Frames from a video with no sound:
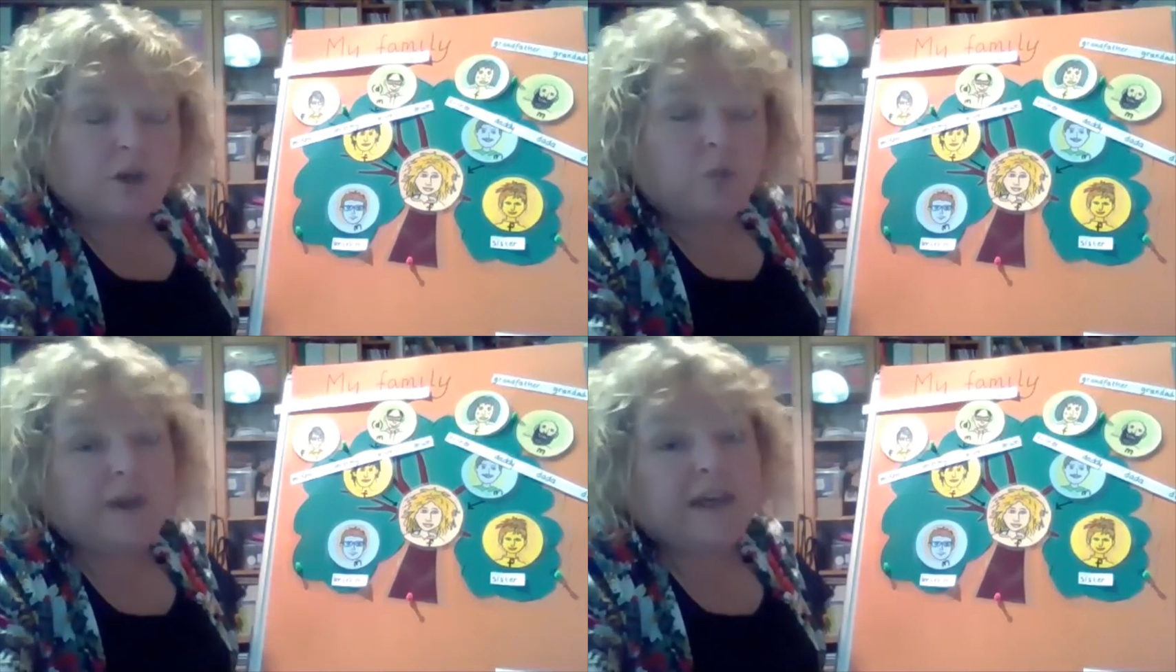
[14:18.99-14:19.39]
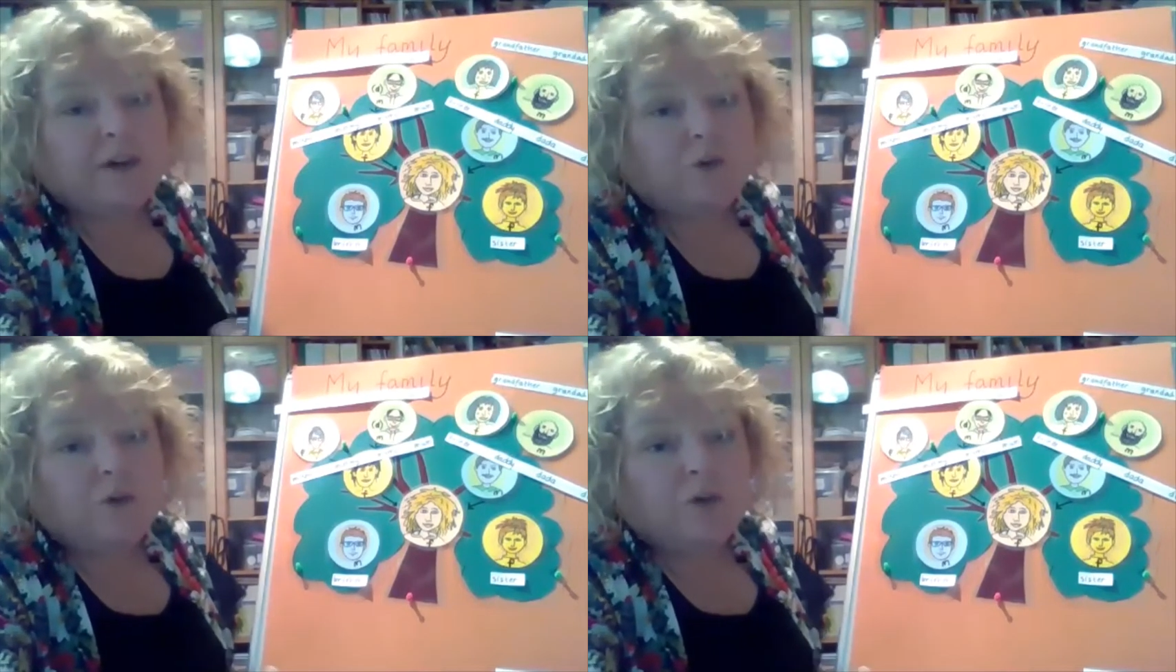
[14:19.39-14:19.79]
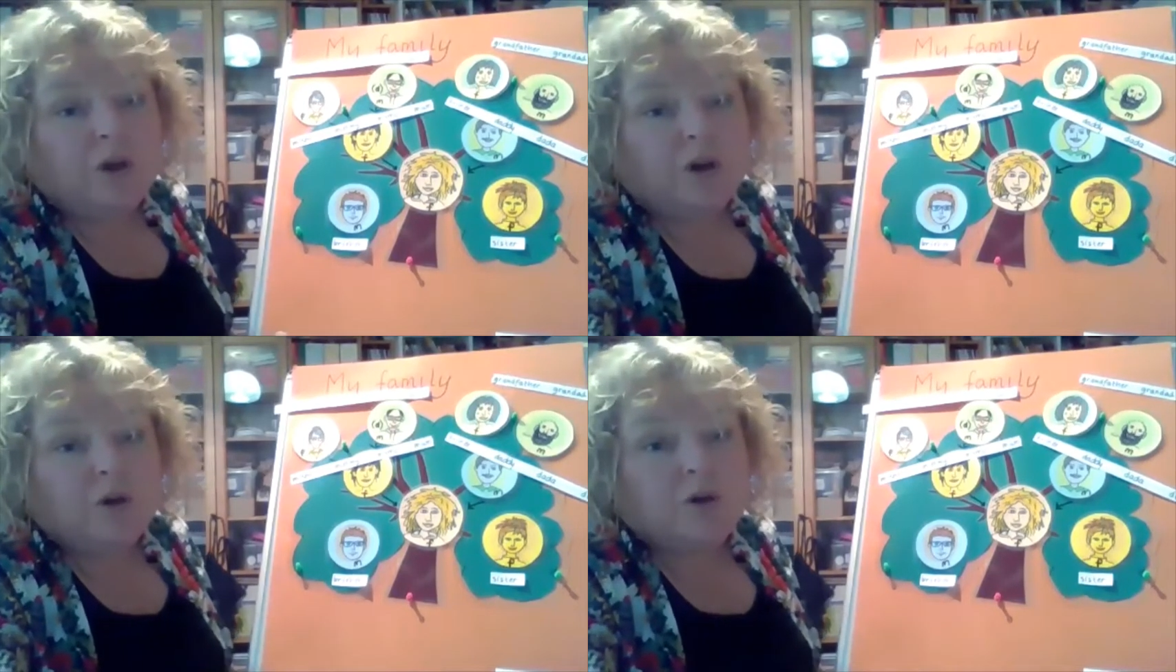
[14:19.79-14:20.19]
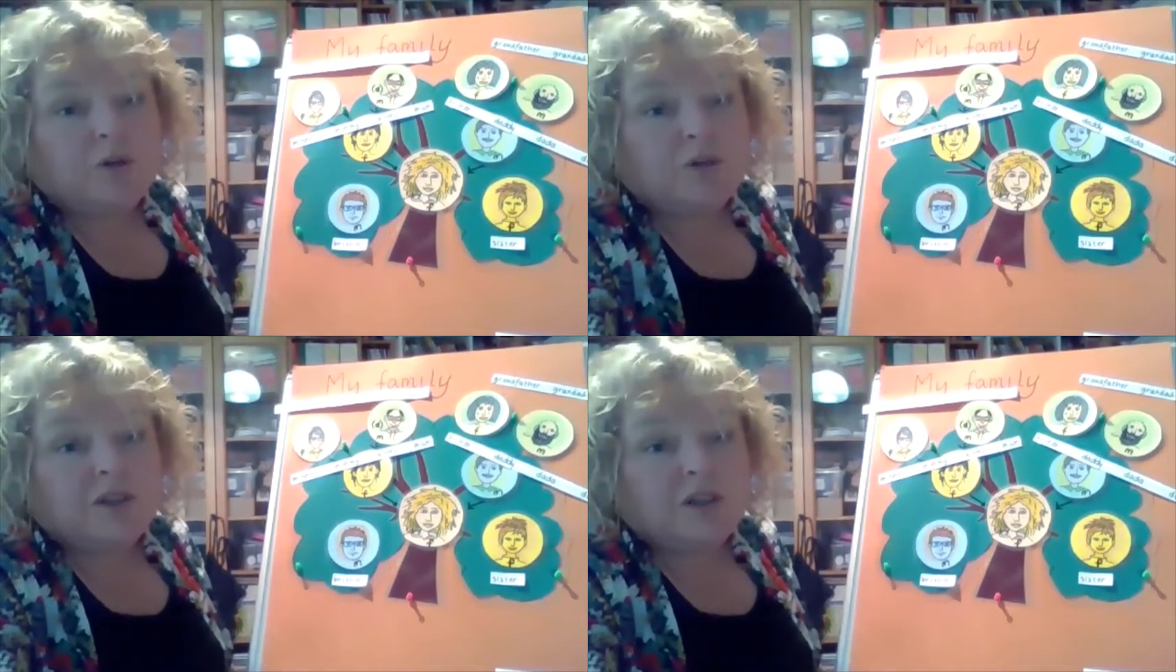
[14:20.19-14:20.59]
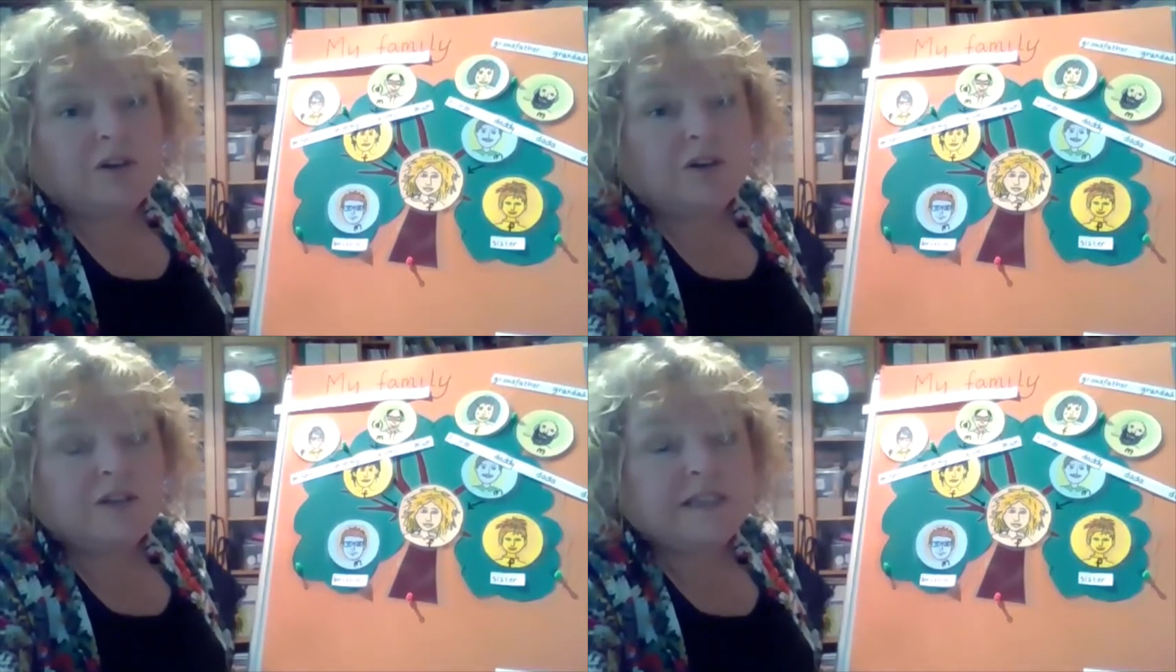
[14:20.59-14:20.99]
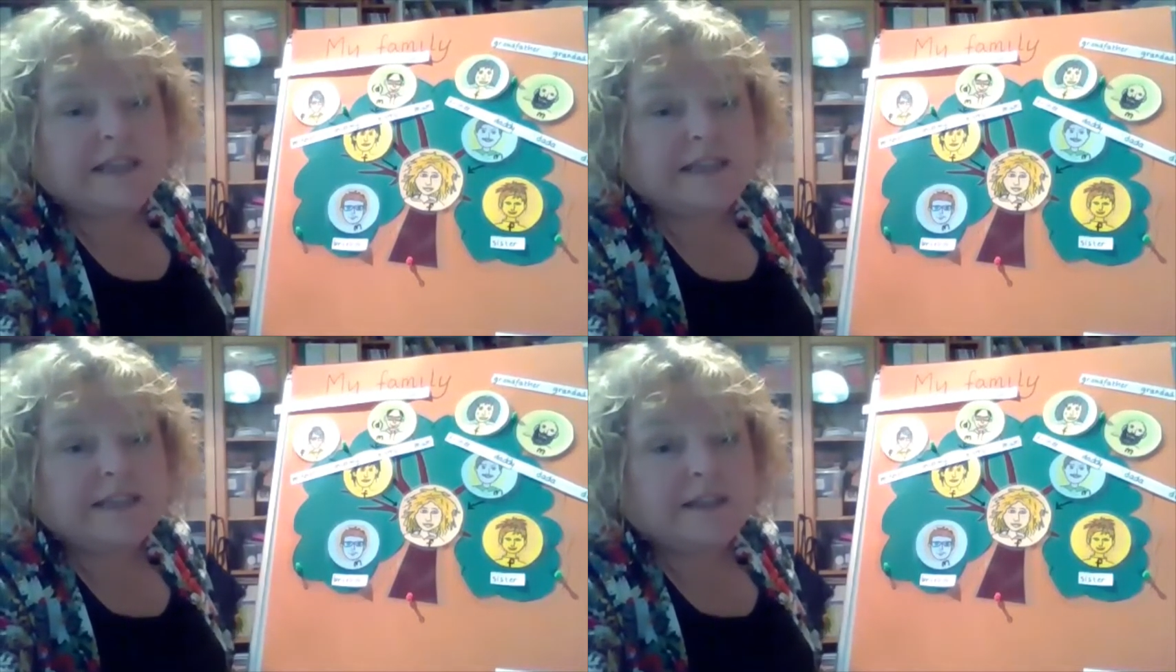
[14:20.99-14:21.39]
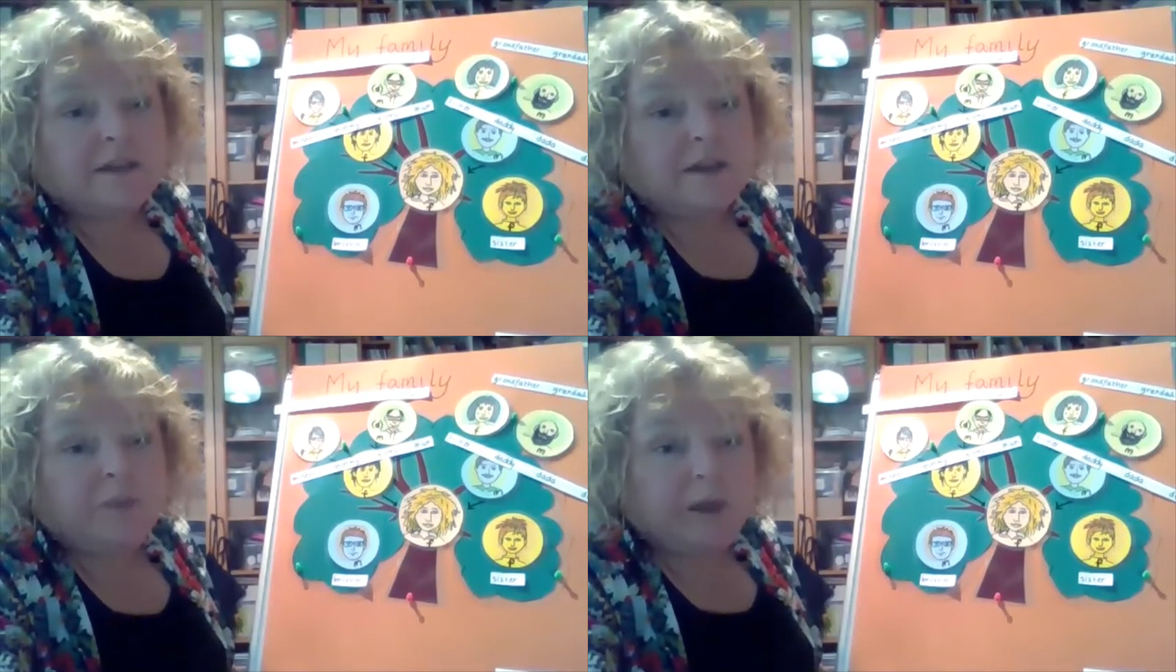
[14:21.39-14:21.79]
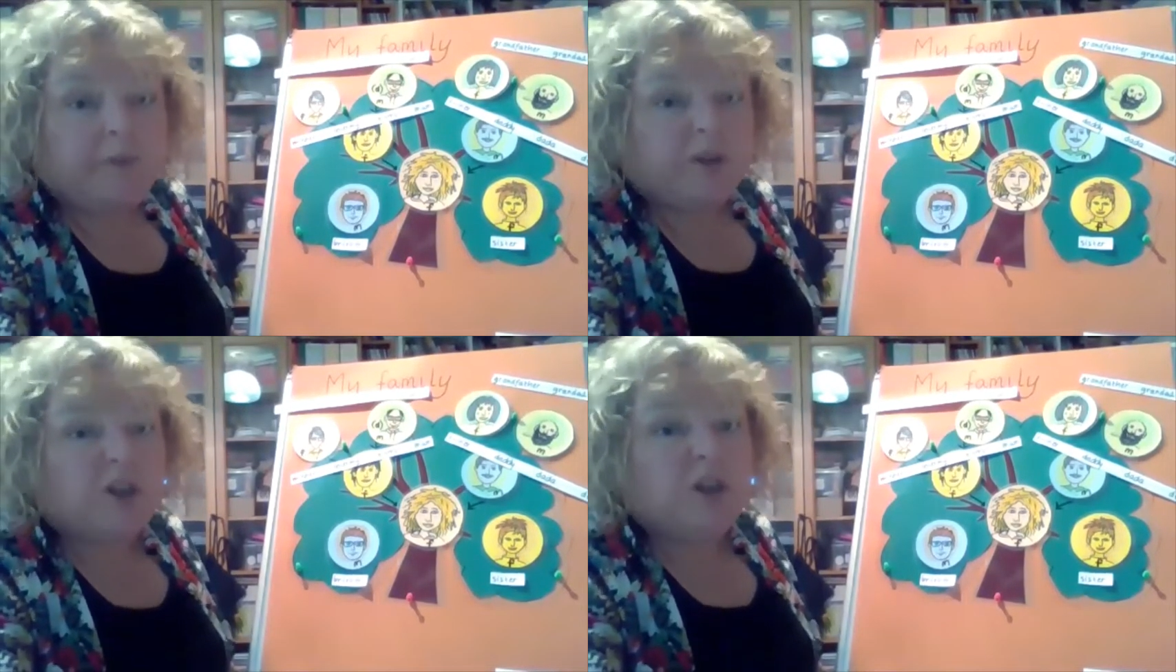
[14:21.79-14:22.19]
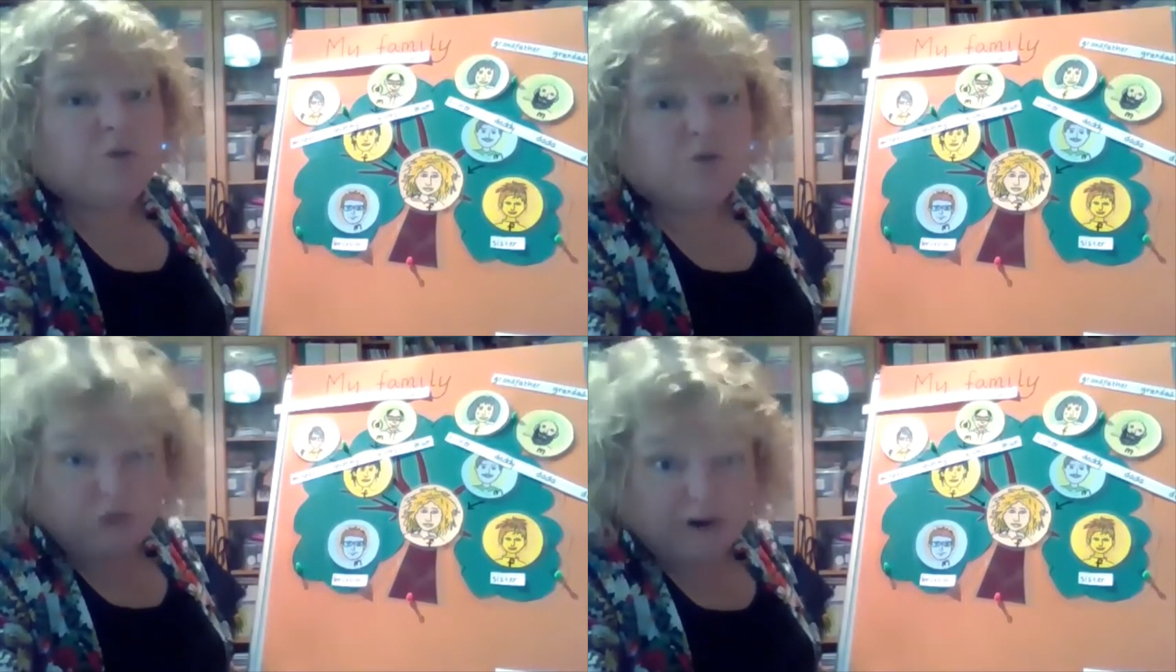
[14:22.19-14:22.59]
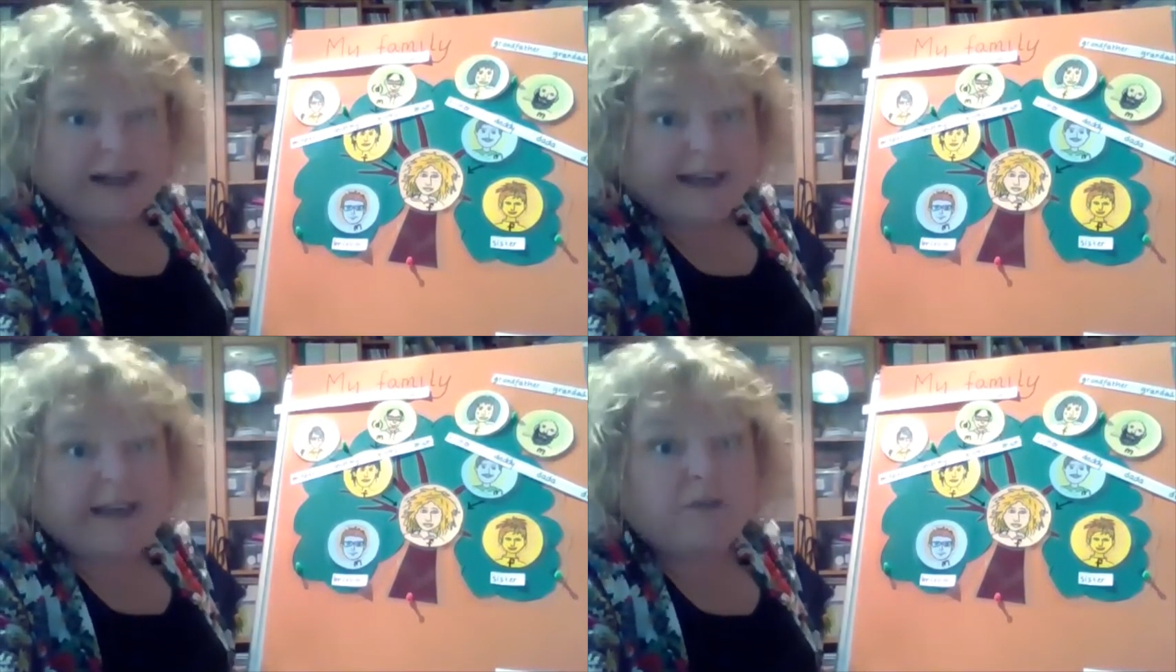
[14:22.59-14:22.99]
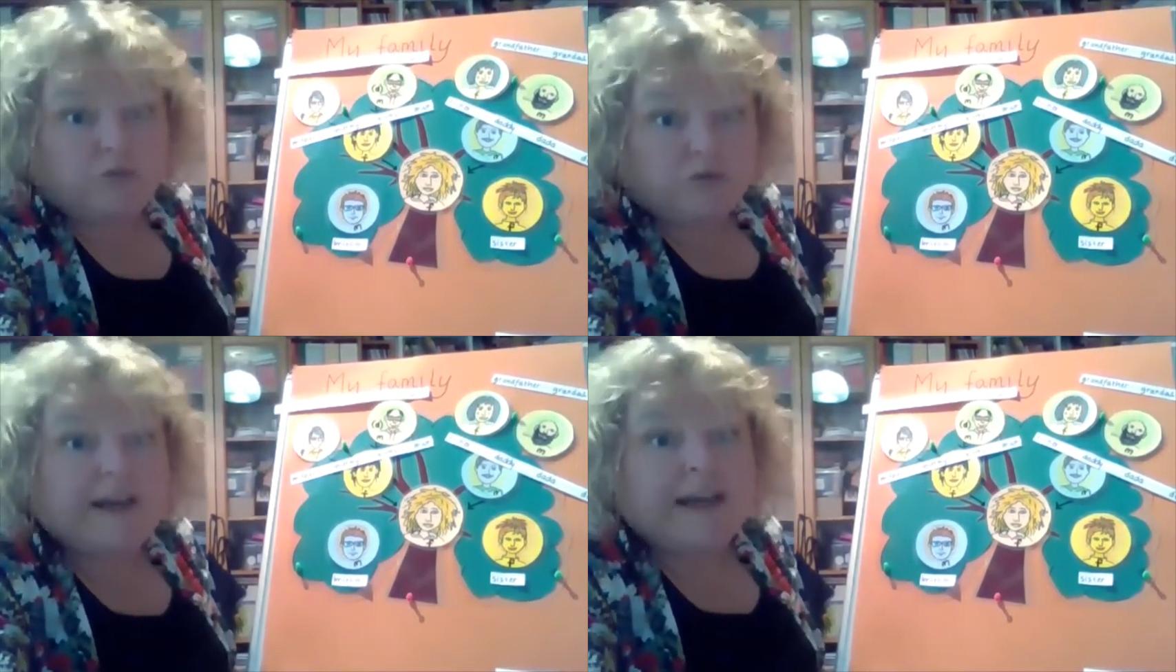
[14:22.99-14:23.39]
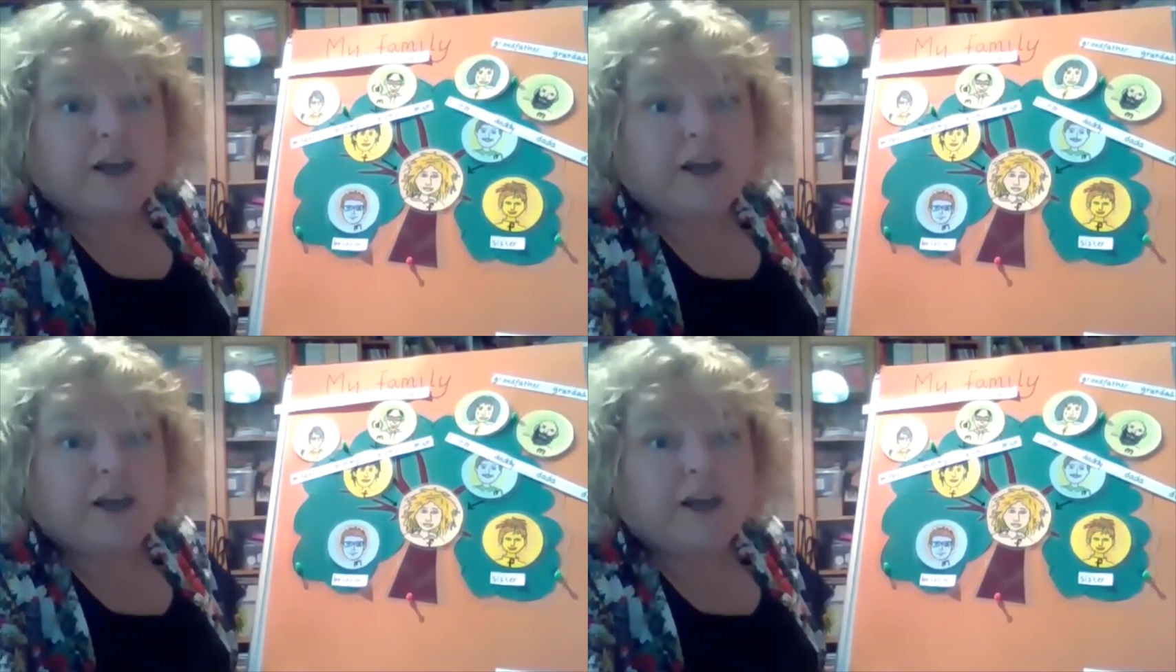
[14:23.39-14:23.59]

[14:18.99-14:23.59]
we call uncles and aunties people that really, really